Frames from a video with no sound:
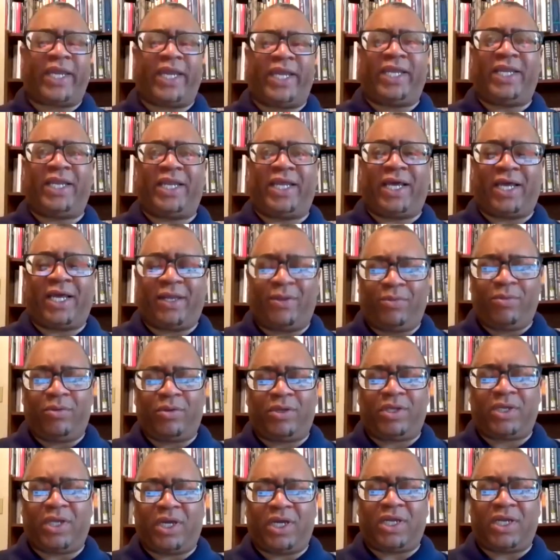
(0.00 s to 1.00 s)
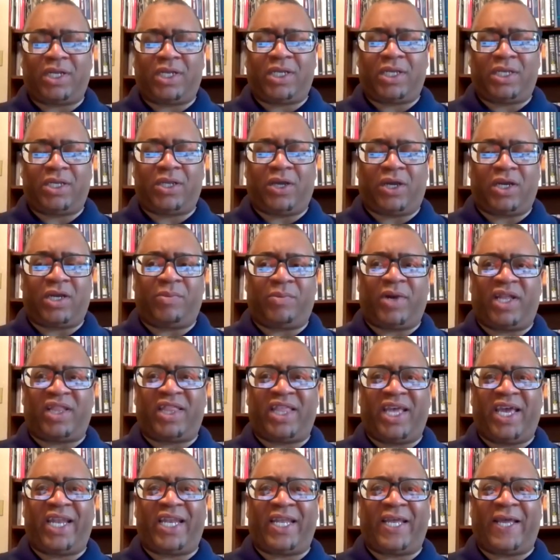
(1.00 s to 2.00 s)
I can, uh, talk talk
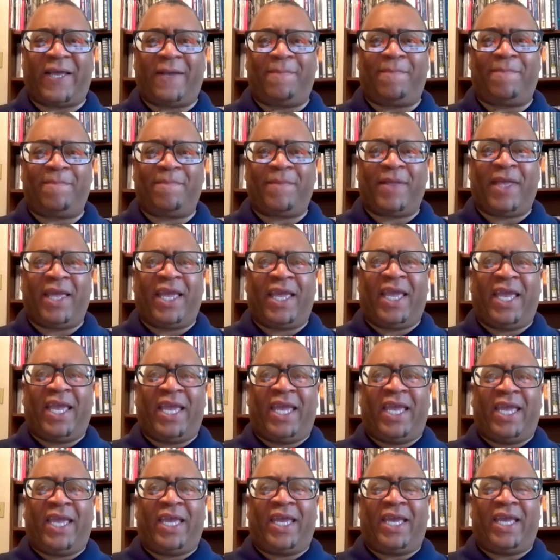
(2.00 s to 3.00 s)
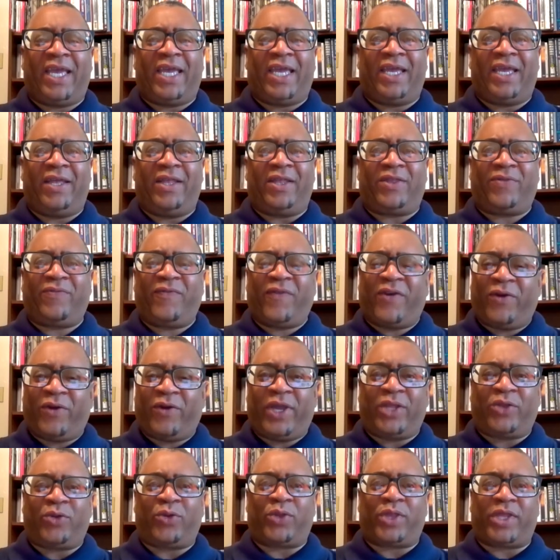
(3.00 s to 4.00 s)
about that. Um, it's
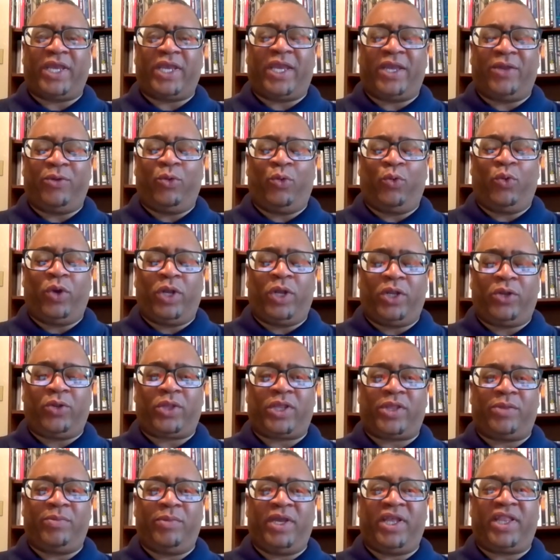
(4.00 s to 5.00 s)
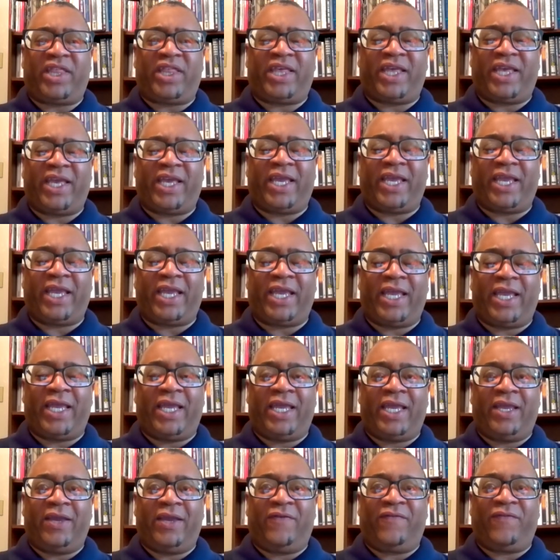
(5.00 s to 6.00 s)
very interesting. Wendell Smith
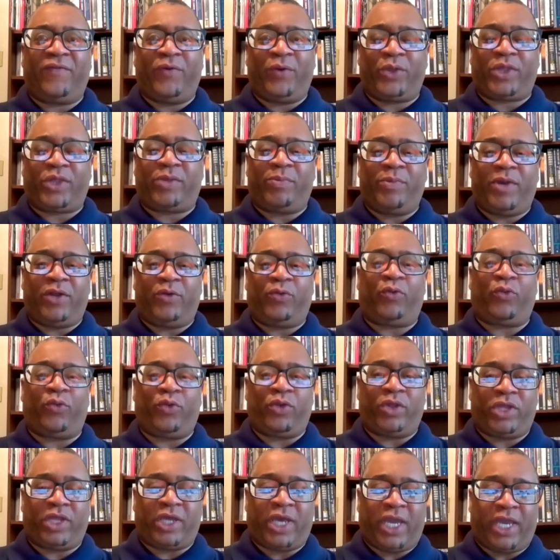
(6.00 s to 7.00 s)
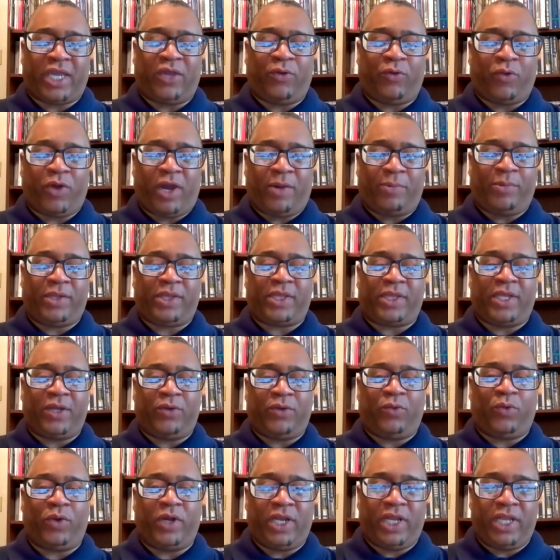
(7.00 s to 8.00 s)
first met Jackie
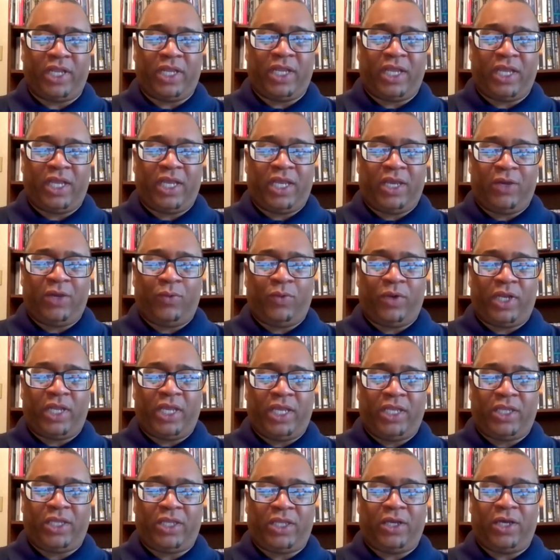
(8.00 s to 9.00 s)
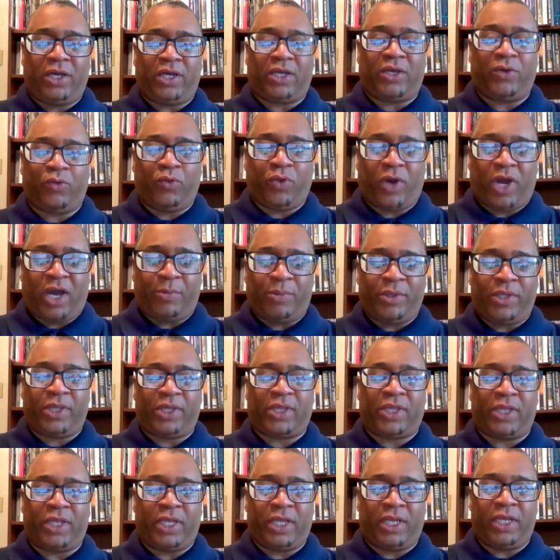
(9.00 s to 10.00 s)
Robinson when when he took
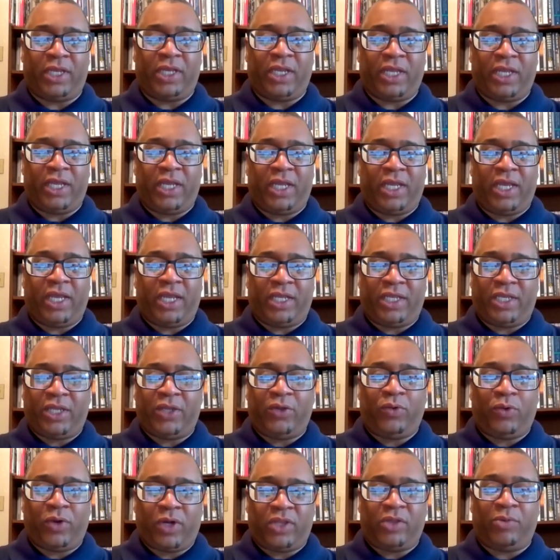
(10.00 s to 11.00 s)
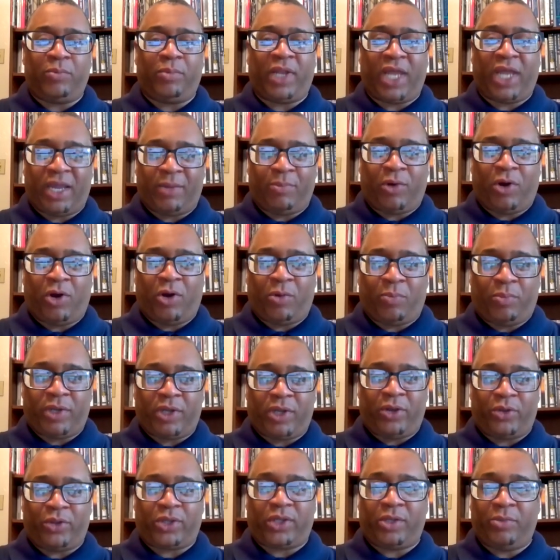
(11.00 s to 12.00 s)
Robinson and two other black ball
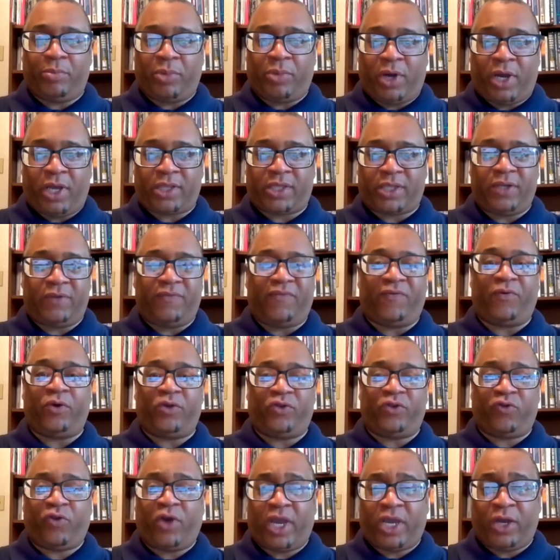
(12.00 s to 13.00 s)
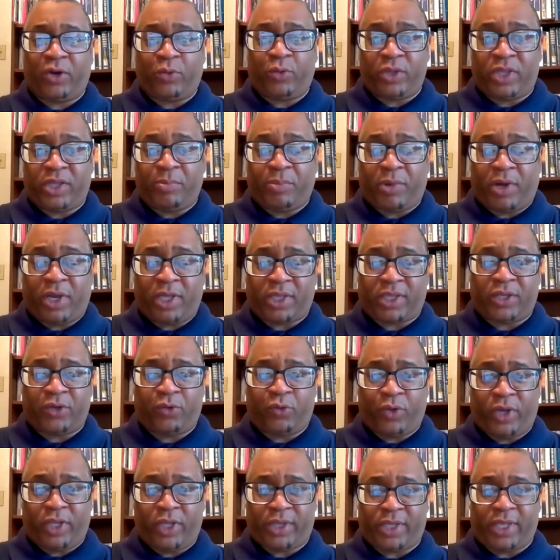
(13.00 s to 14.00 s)
players to Boston for a trial with the
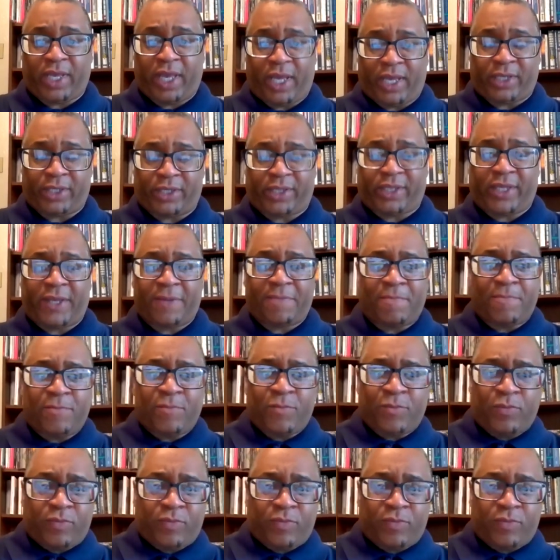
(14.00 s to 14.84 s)
Boston Red Sox.